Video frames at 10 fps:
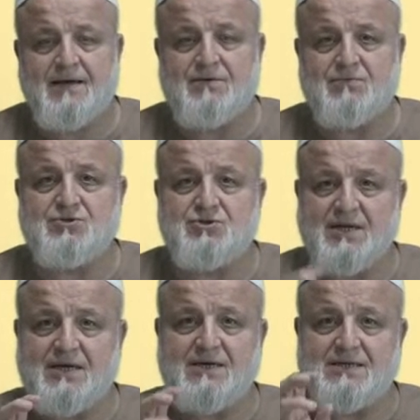which
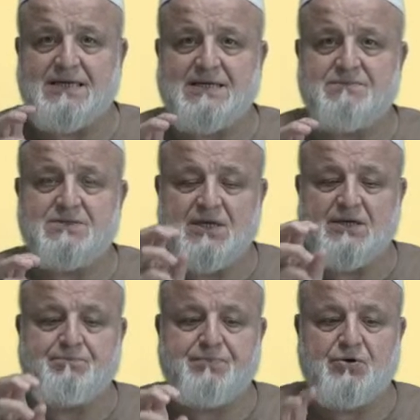Sharia deems
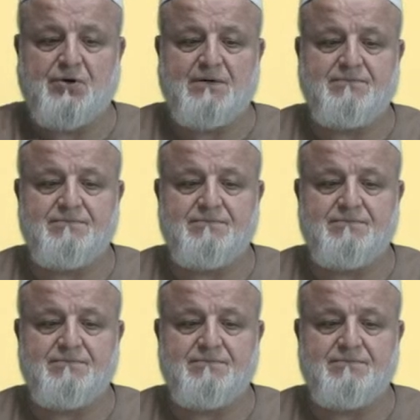impure,